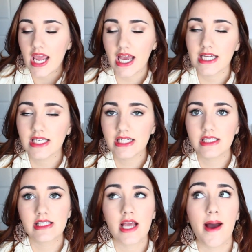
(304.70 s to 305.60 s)
and
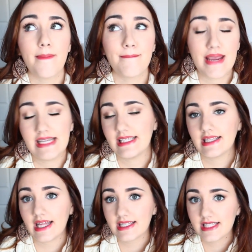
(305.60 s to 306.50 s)
it's amazing.
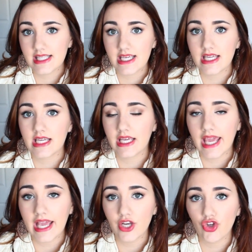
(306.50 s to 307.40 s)
That's the
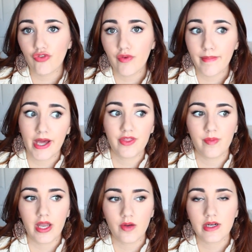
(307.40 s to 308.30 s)
candle from Bath &
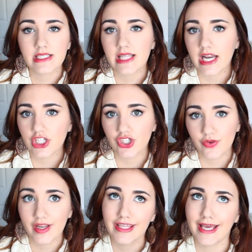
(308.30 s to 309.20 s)
Body Works that I
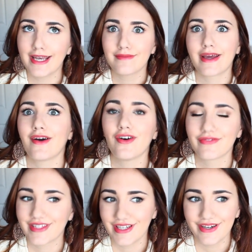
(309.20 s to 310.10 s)
showed again in my haul
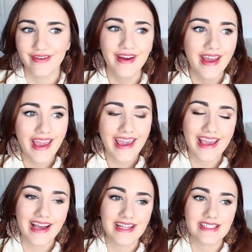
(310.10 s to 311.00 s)
video.
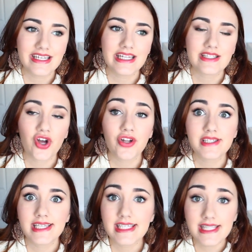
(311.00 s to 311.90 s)
And it's
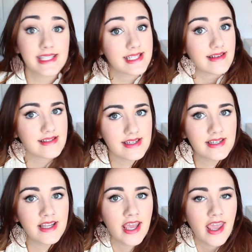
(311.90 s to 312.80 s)
called Tis the
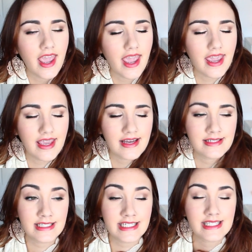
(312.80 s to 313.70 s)
Season
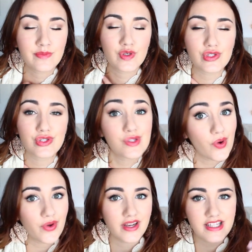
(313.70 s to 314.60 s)
and it smells
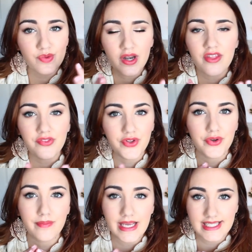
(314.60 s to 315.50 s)
so good. It's one of the
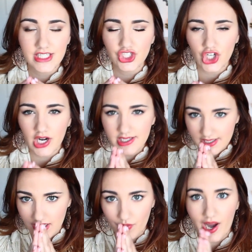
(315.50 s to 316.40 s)
little mason jars
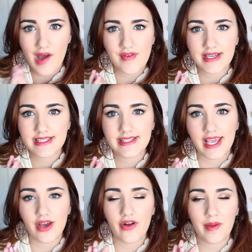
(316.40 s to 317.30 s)
and they were having a
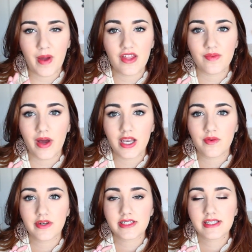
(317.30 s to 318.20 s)
sale at Bath & Body
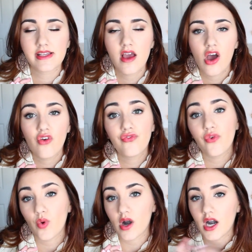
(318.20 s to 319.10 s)
Works
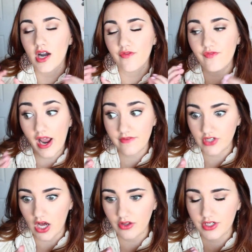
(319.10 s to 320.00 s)
for
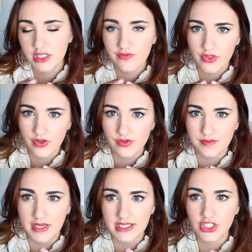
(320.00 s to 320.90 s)
$5 for
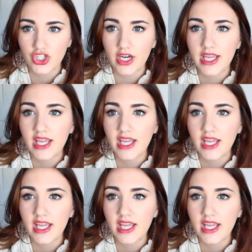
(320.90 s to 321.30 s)
those mason jar